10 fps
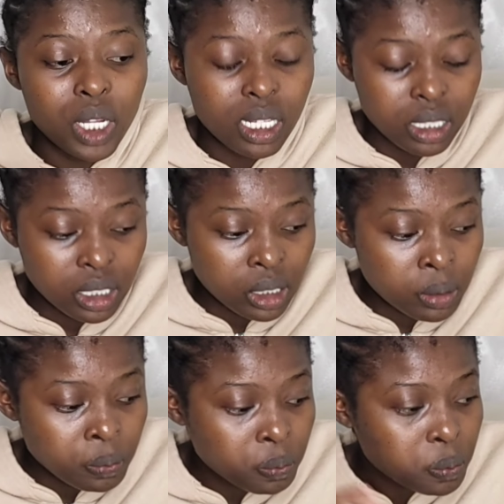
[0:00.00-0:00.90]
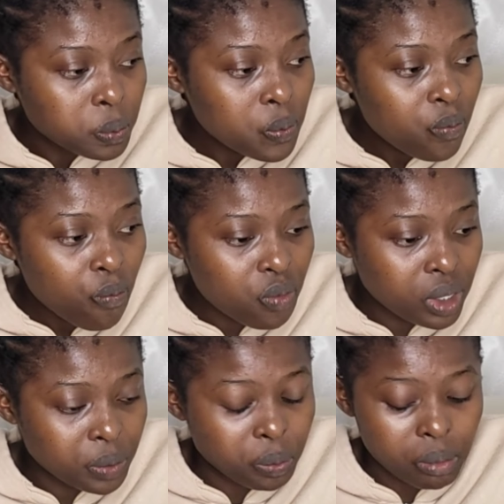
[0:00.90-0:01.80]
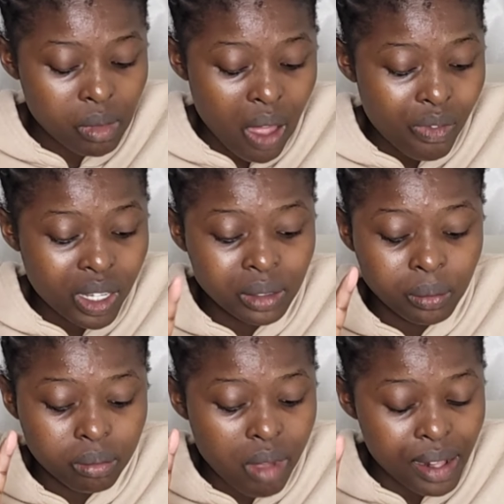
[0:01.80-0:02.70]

I'll eat, and then